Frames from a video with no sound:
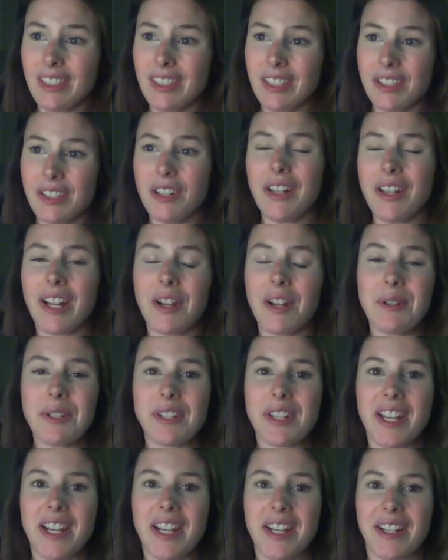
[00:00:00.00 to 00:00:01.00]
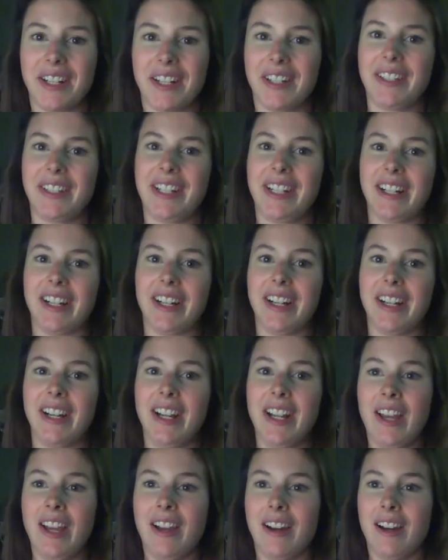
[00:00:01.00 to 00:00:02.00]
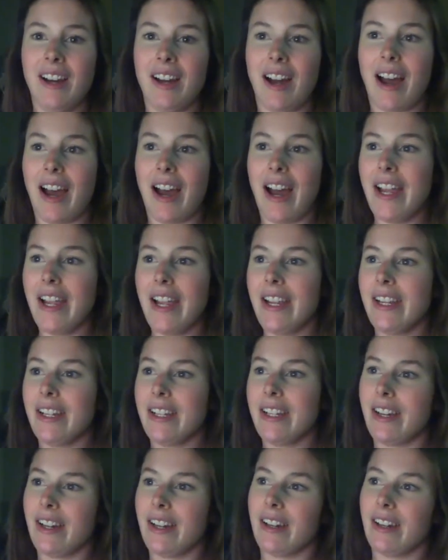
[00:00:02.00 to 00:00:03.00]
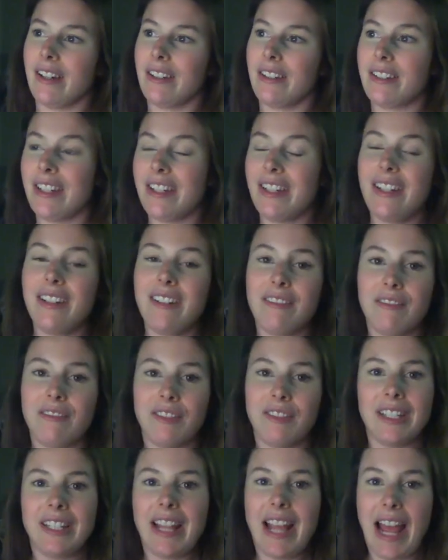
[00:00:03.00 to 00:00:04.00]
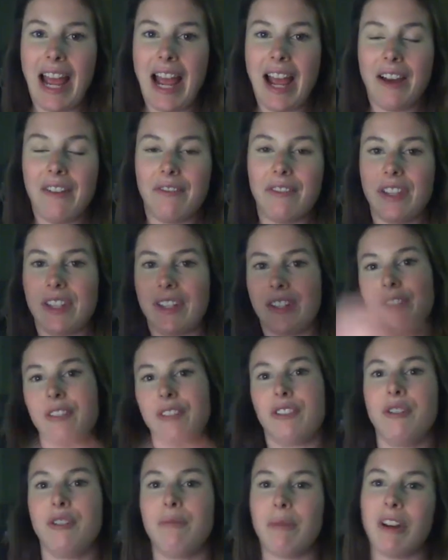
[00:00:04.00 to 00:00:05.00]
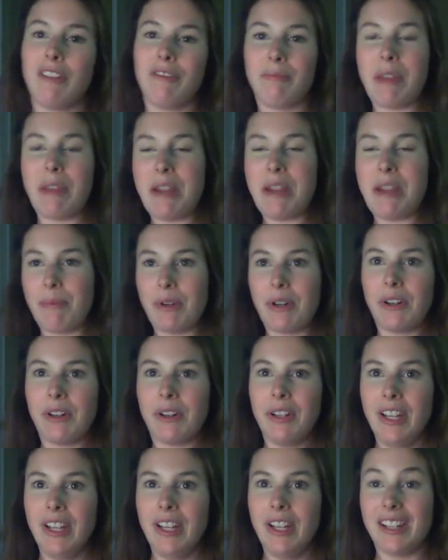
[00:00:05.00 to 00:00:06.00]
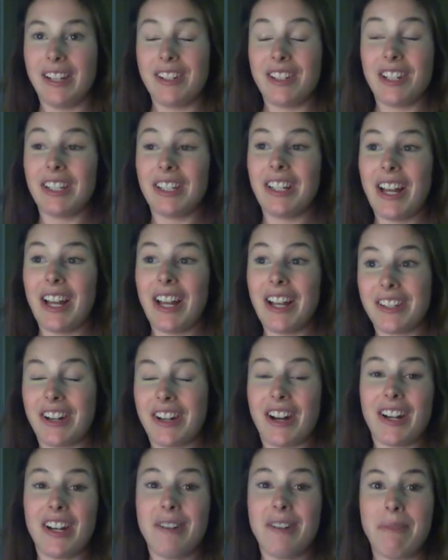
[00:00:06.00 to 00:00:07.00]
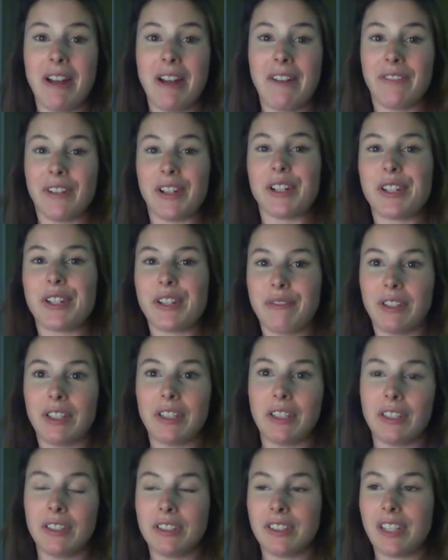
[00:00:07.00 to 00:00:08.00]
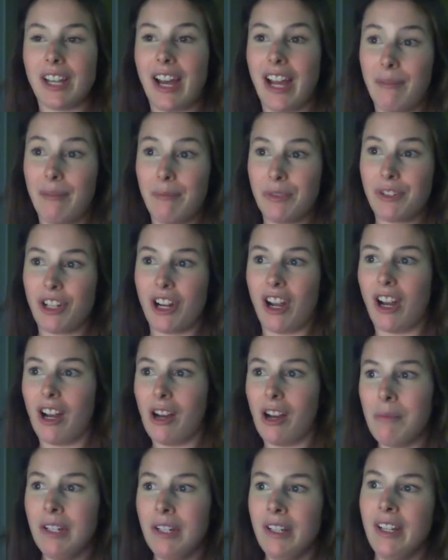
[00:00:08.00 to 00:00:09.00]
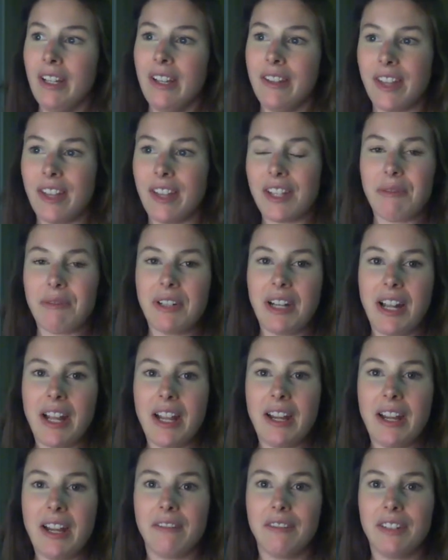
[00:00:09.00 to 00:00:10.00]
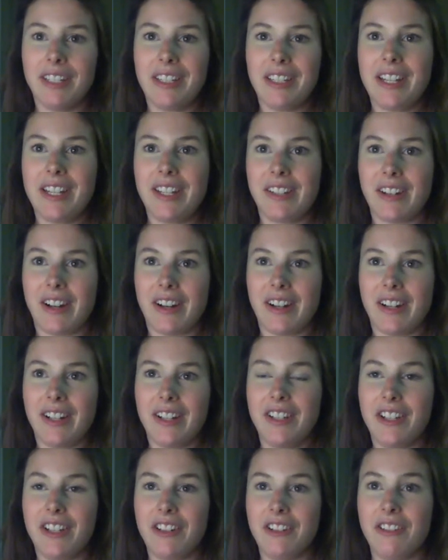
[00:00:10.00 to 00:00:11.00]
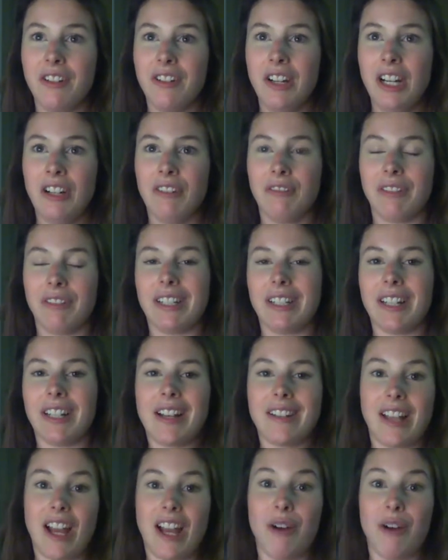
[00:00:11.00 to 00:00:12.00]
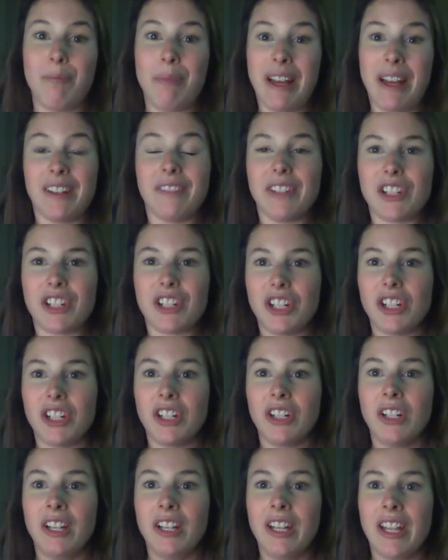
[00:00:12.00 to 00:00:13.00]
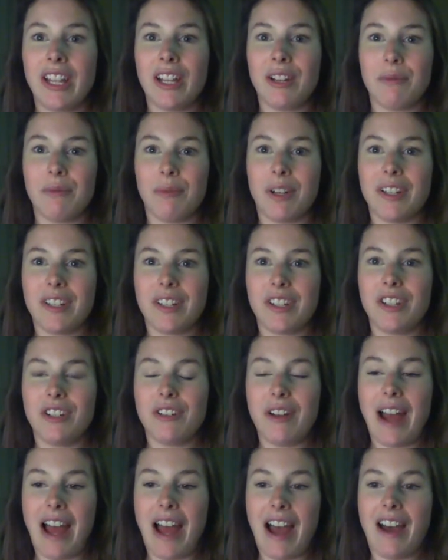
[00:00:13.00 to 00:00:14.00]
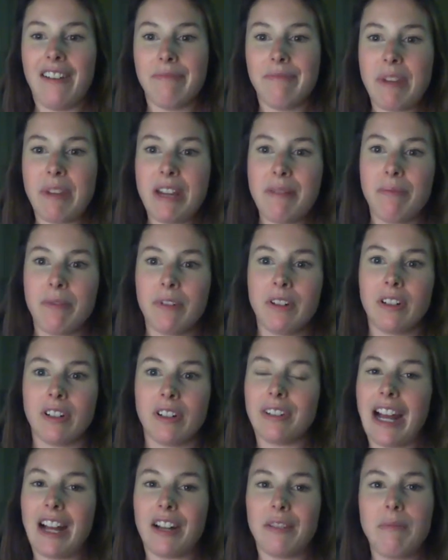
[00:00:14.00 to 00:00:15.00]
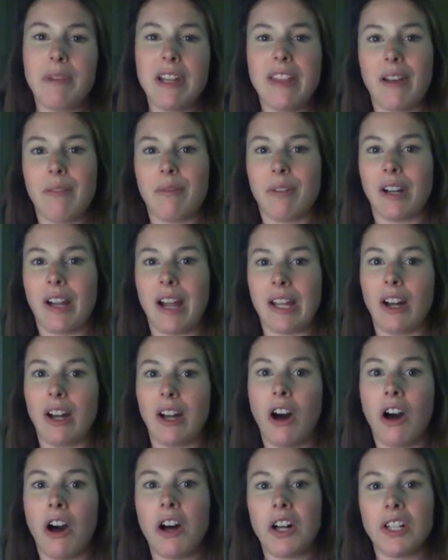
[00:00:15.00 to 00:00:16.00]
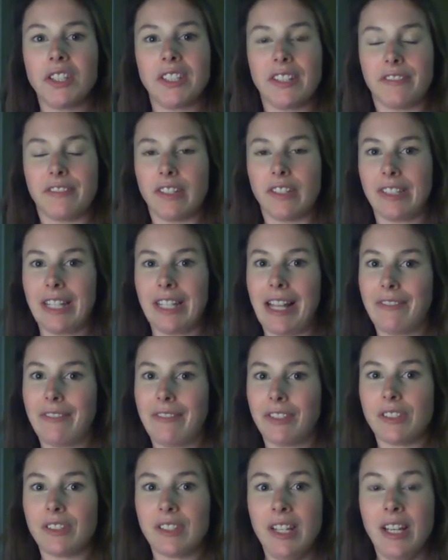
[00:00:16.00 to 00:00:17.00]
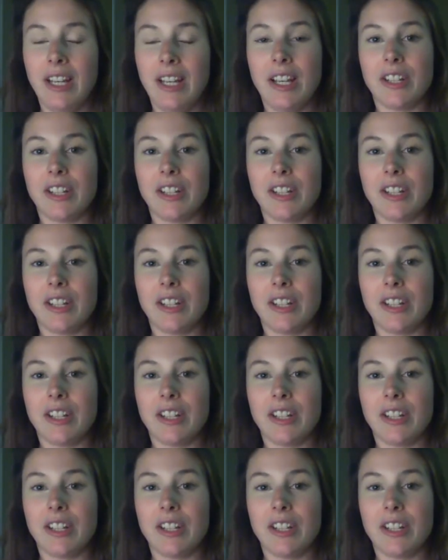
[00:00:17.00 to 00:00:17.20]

So like I was saying earlier, I didn't really have this group of people until I started my first full-time job. That's when I really started to realize how beneficial it was to have people around me that were at all different levels.